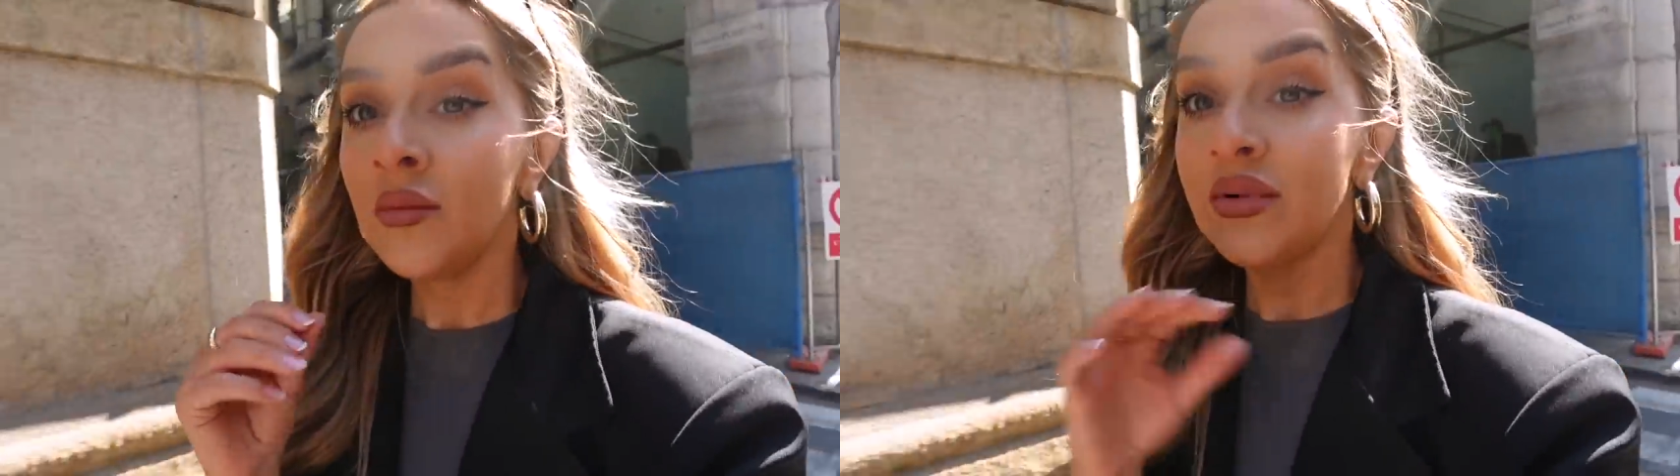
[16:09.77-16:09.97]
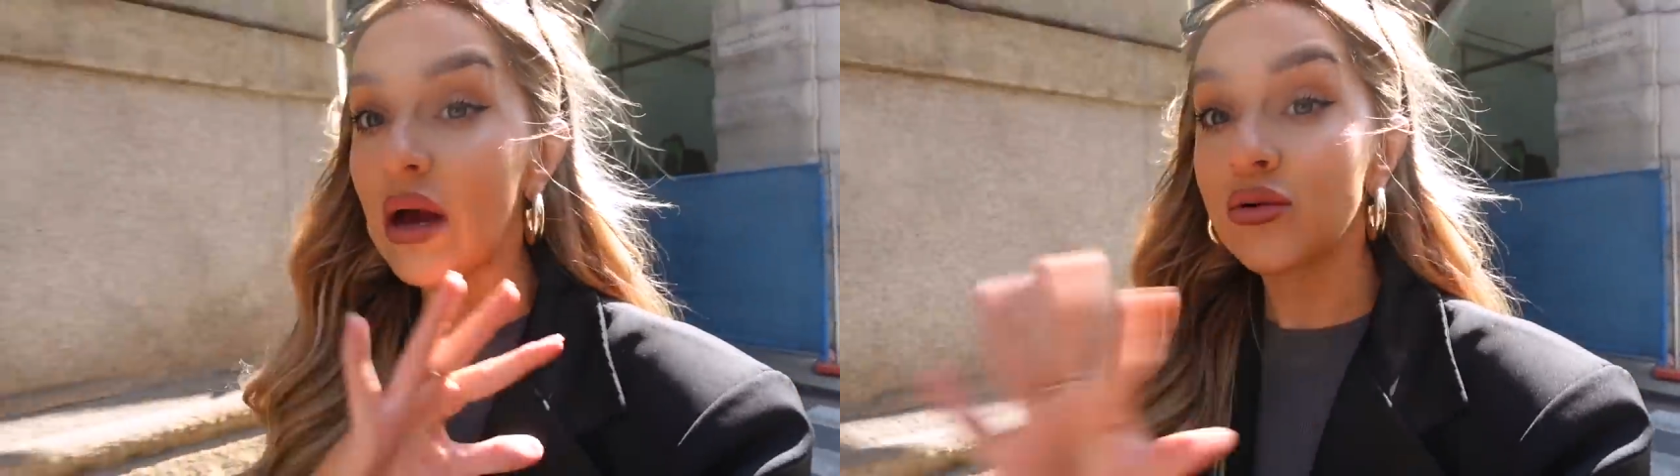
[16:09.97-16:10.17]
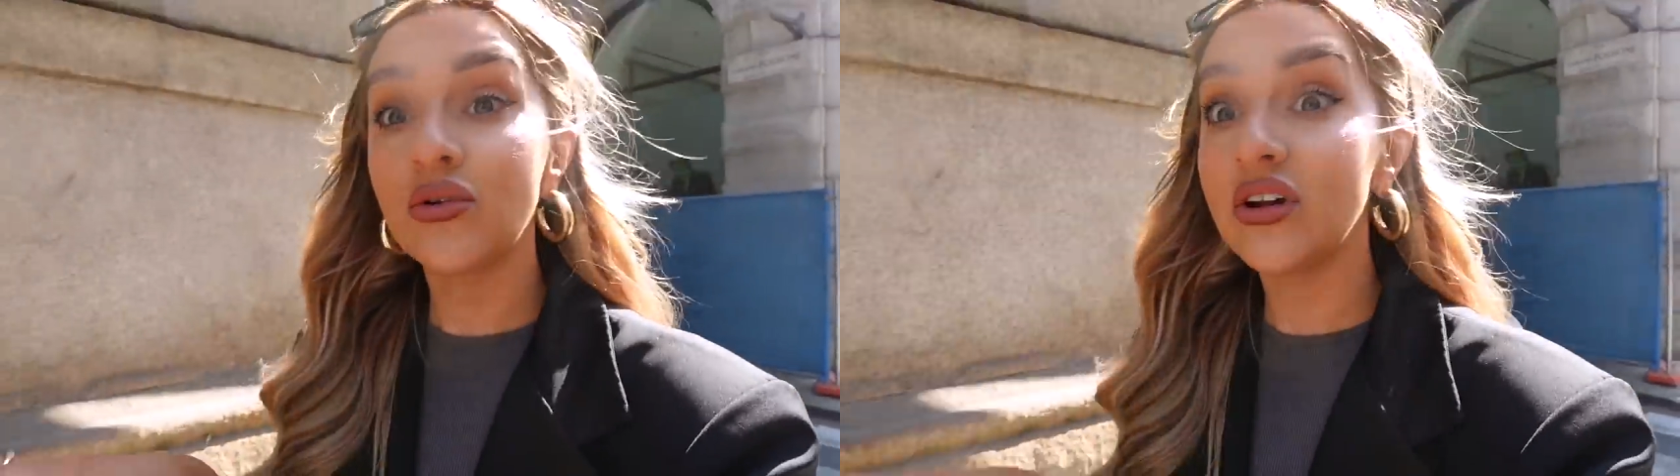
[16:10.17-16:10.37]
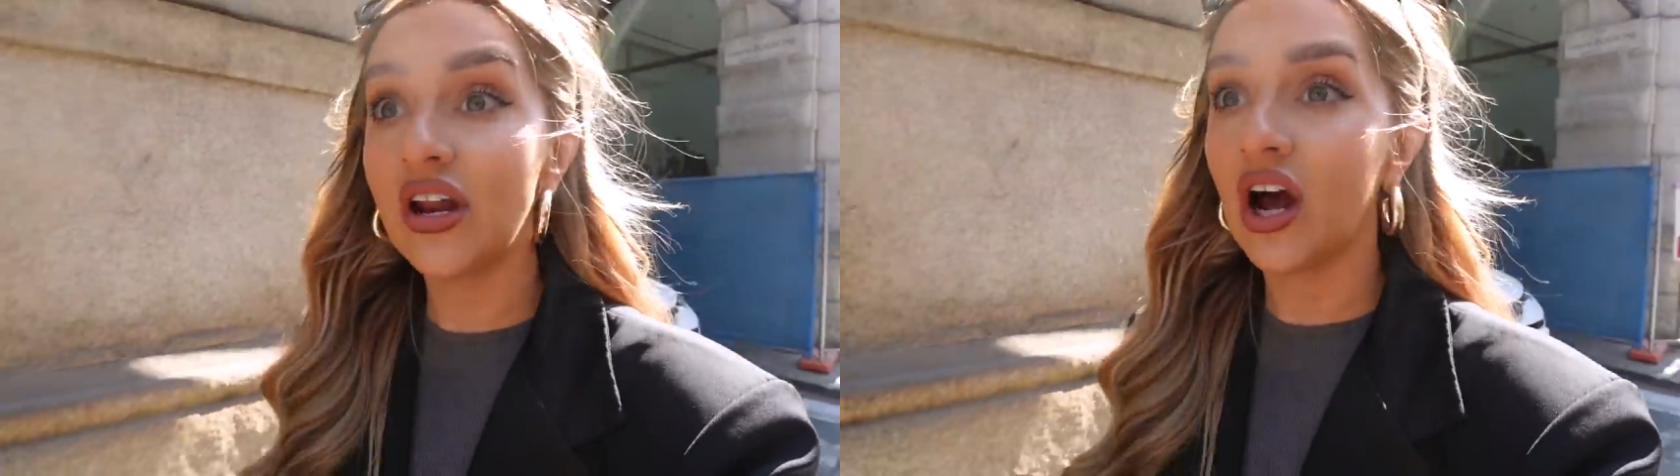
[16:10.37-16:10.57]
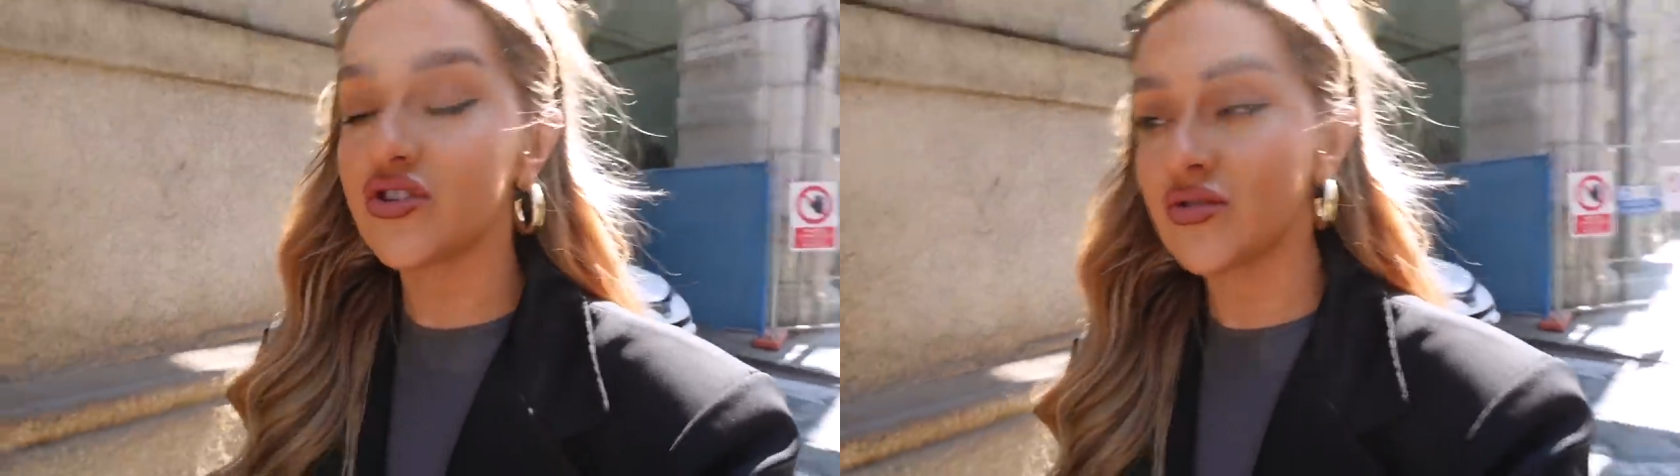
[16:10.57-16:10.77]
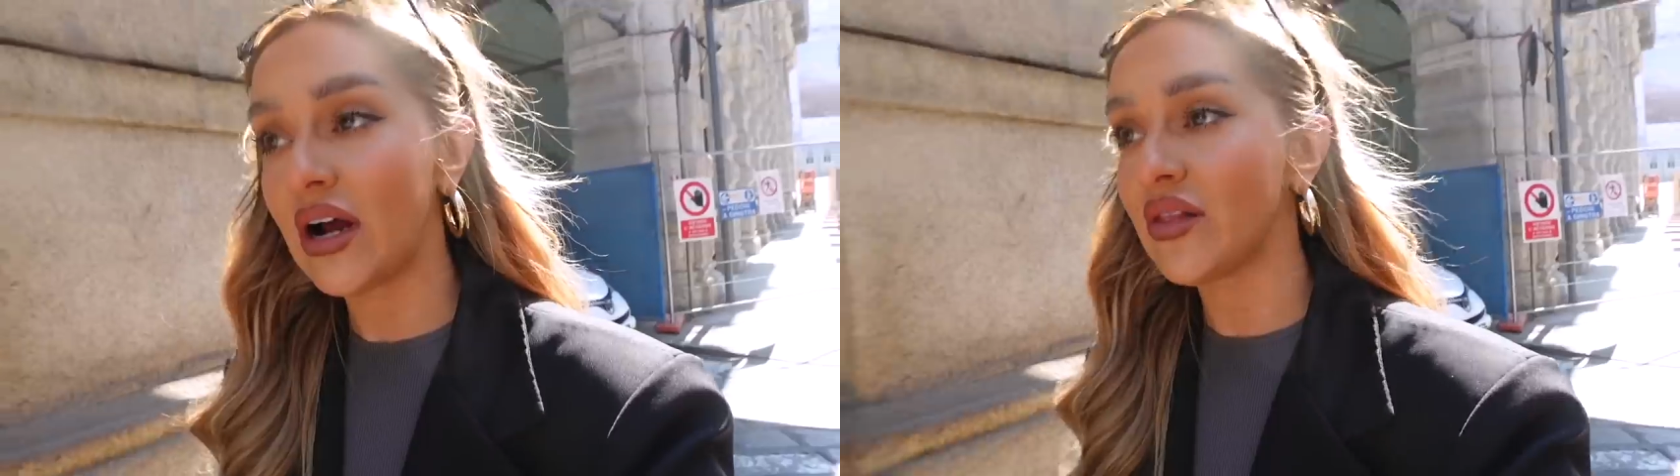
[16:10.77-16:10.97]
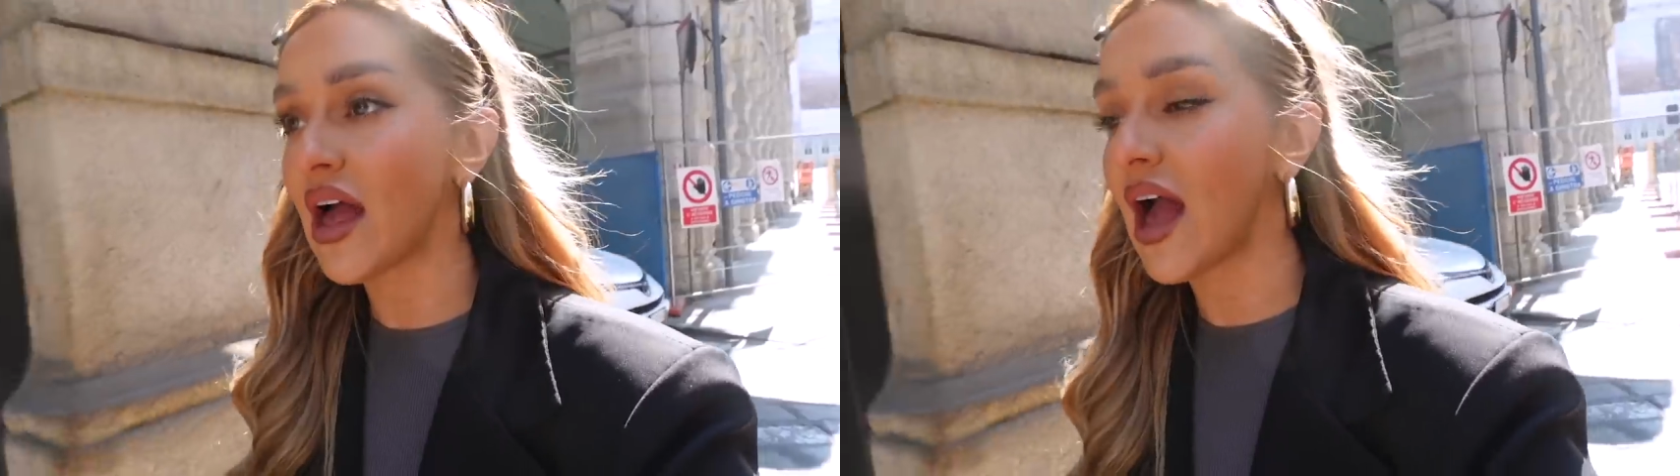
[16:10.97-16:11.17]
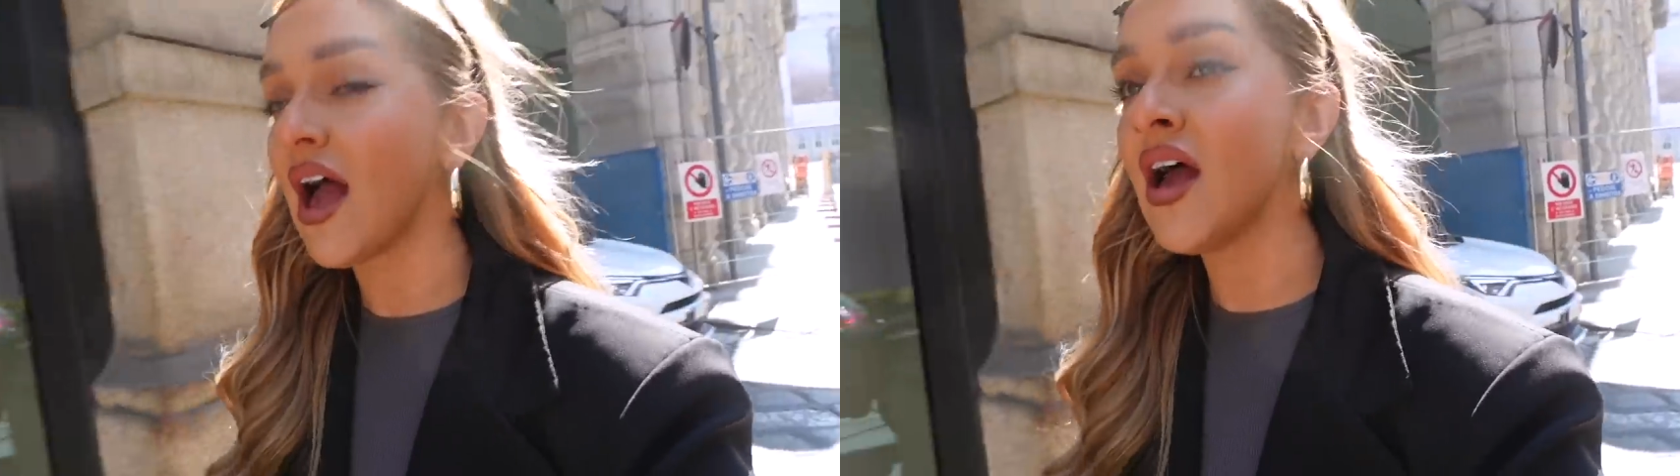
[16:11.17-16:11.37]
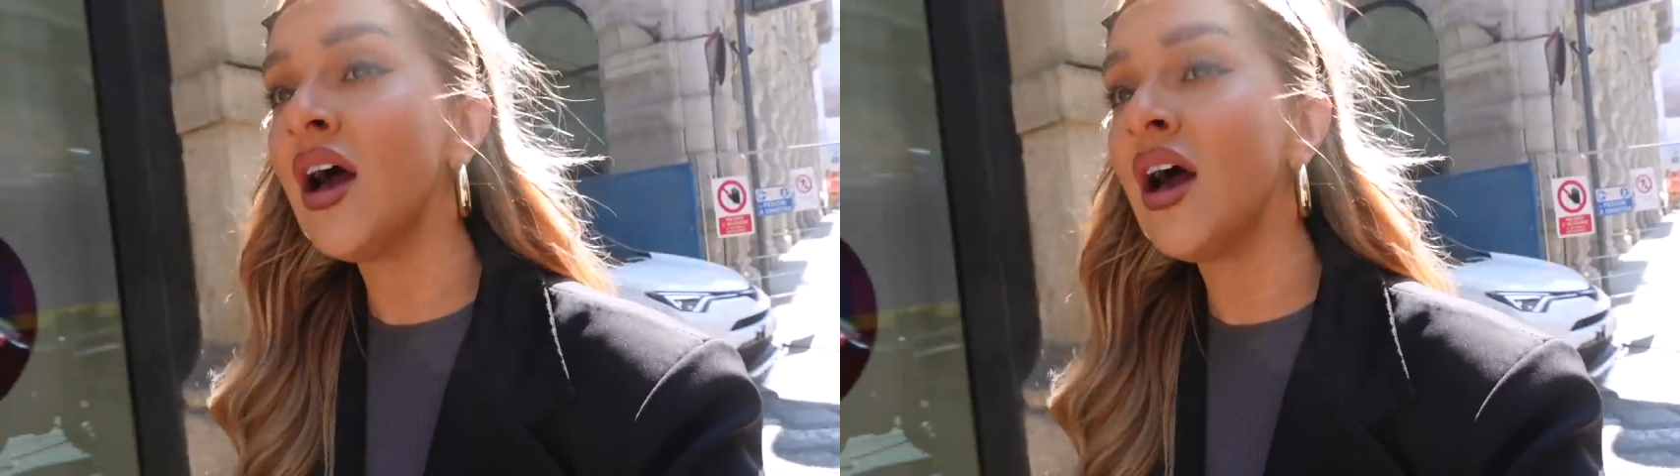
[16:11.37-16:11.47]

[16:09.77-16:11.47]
But yeah, it was really nice around there.